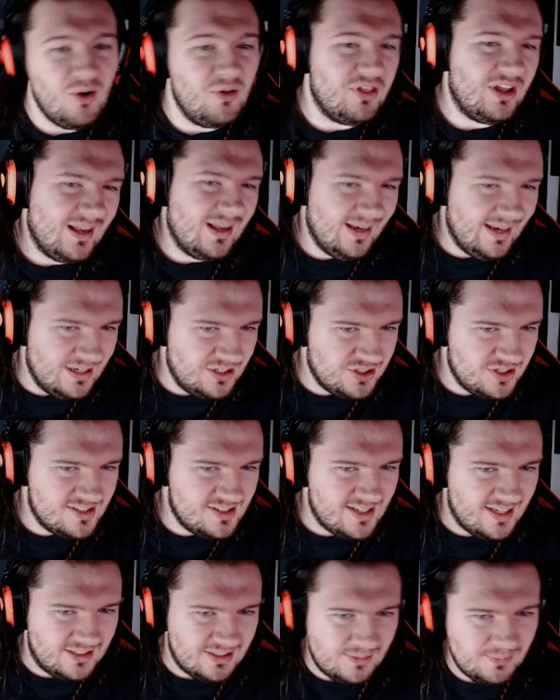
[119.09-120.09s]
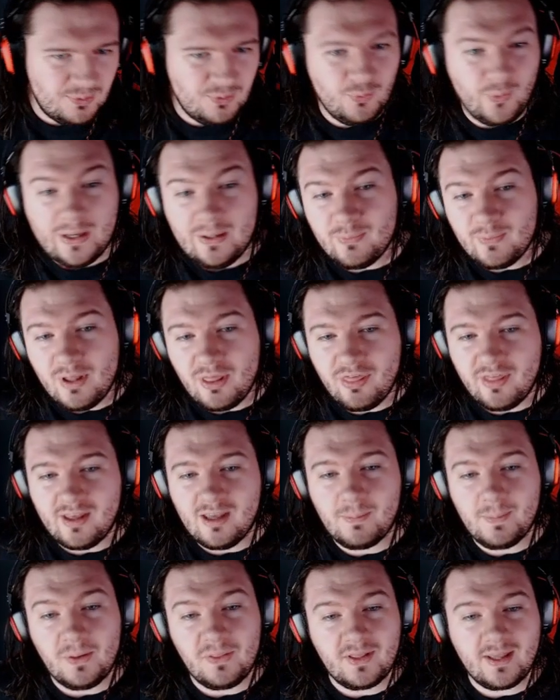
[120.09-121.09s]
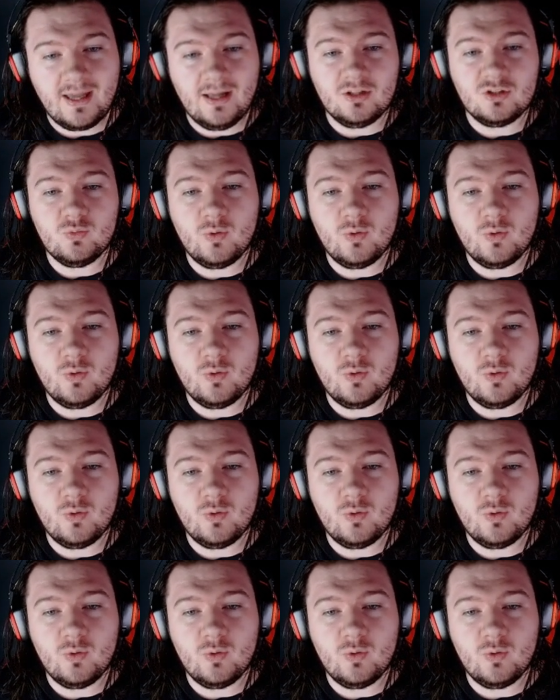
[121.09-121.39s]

the Galatian setup. When we think about the Celts, we